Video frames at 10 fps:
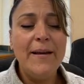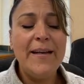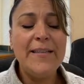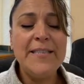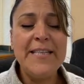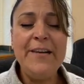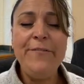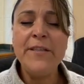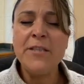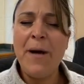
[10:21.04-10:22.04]
and see if
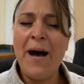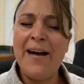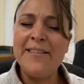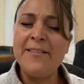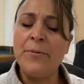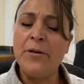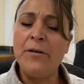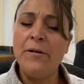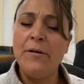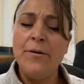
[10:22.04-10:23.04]
it's
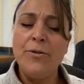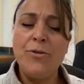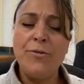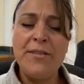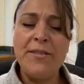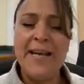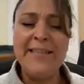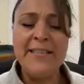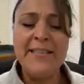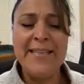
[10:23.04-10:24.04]
possible to
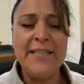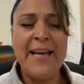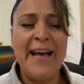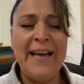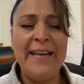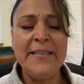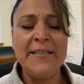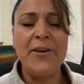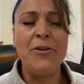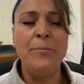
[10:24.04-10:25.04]
sense into any
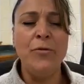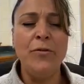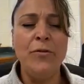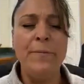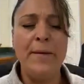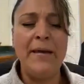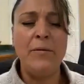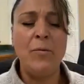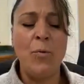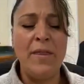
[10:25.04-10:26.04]
subtle movement
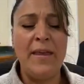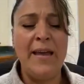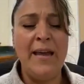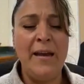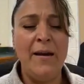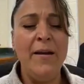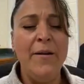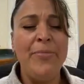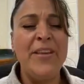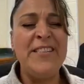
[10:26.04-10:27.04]
within
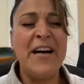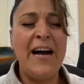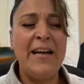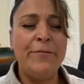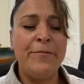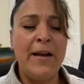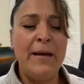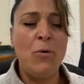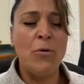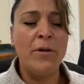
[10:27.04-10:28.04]
the
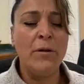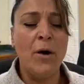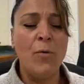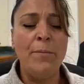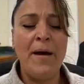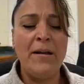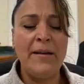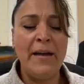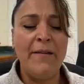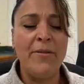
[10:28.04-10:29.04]
diaphragm or the lower
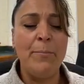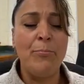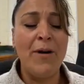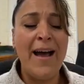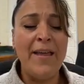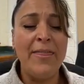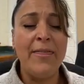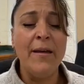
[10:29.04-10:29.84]
belly of the breath